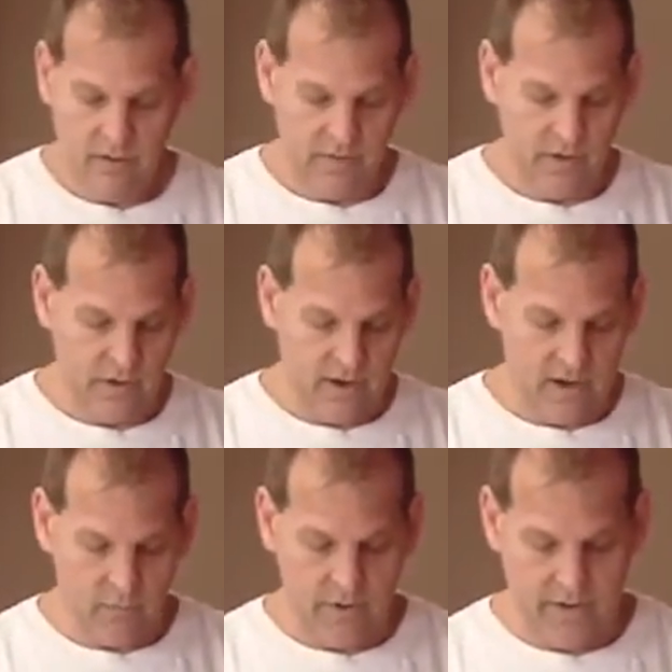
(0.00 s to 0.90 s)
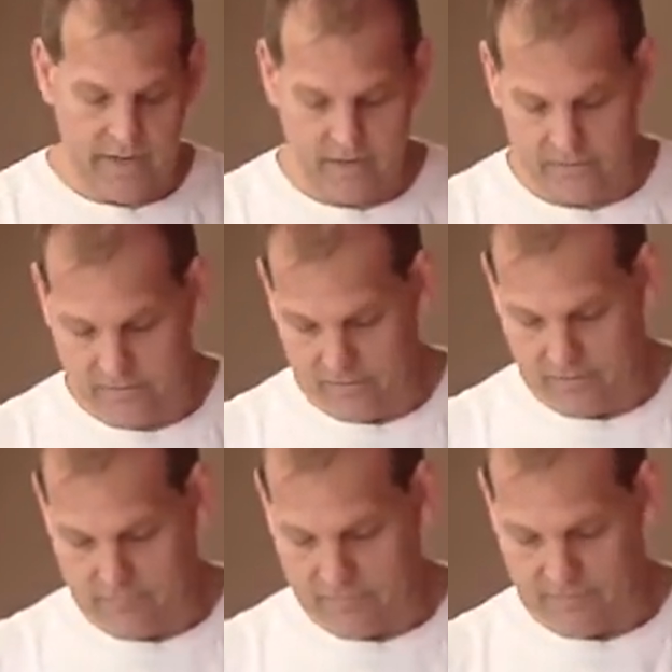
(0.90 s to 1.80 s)
And then you kind of want to get it to
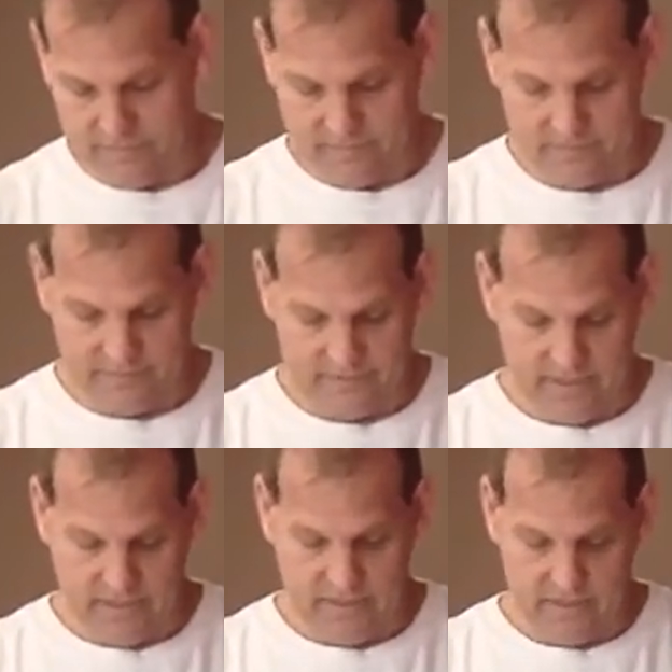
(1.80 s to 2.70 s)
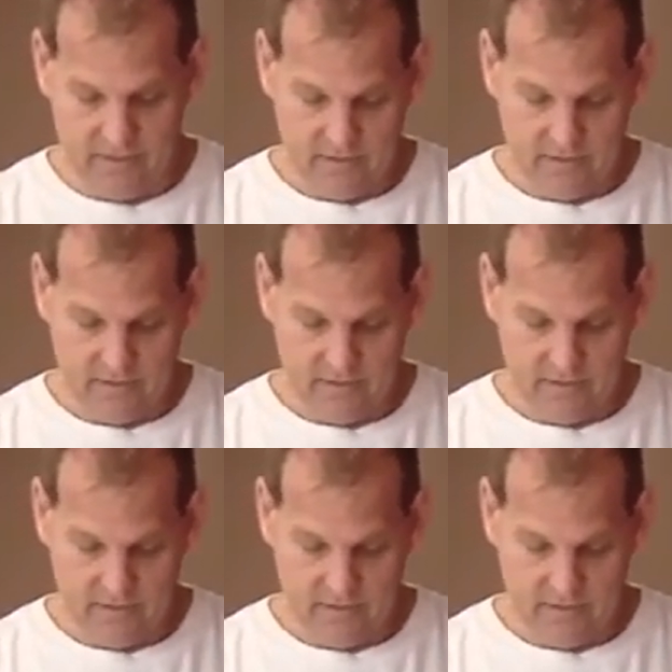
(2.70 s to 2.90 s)
the consistency